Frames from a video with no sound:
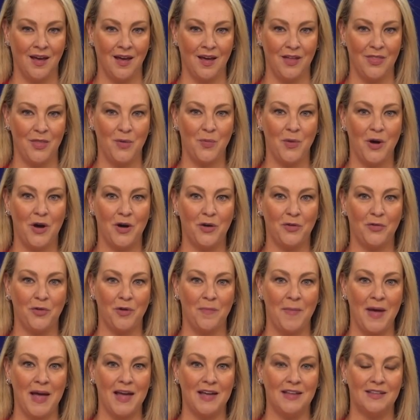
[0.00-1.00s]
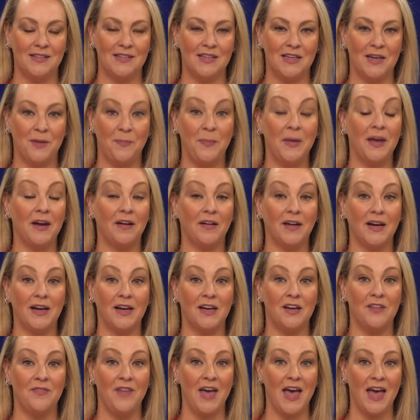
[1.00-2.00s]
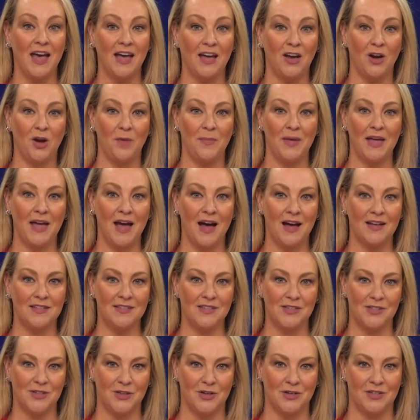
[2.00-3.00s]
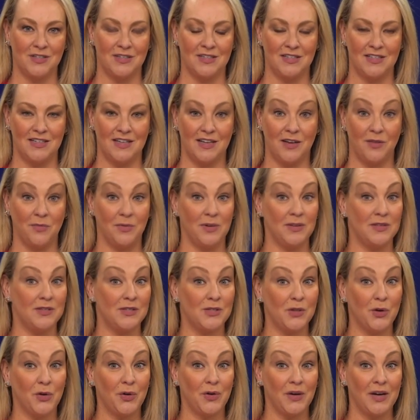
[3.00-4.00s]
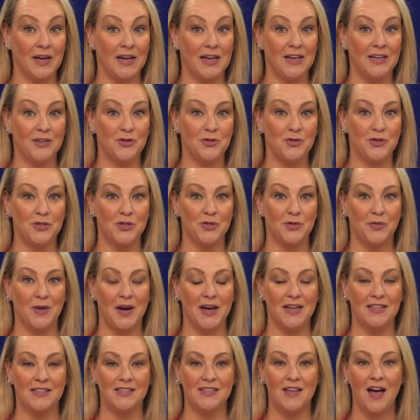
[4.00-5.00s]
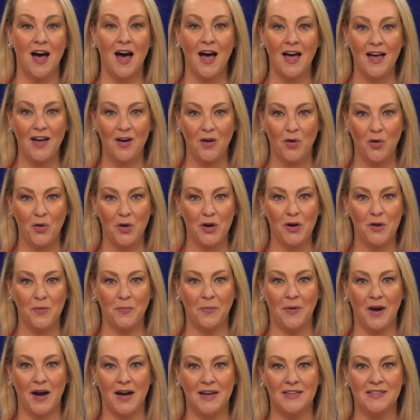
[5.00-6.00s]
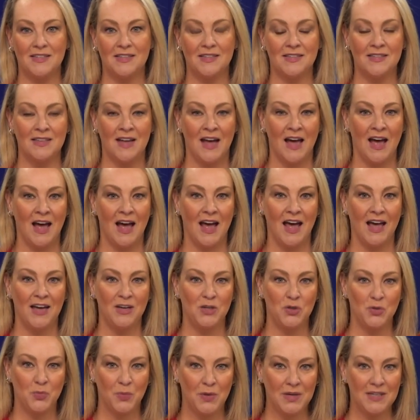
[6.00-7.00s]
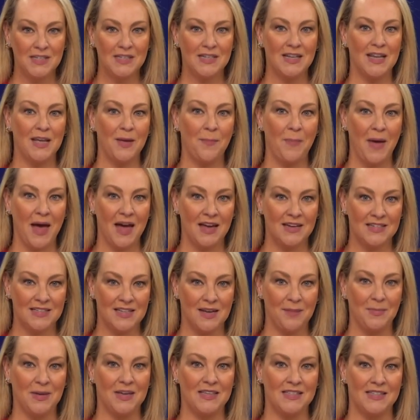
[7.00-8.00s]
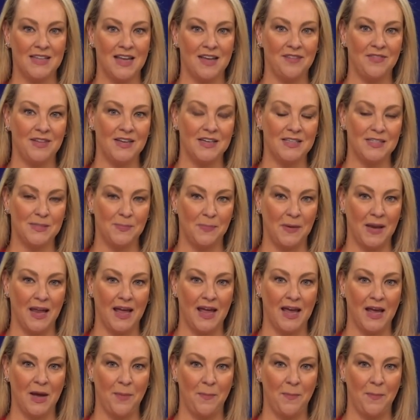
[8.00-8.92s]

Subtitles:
The world remains in a period of economic uncertainty with soaring interest rates, higher oil prices, and dwindling pandemic savings playing a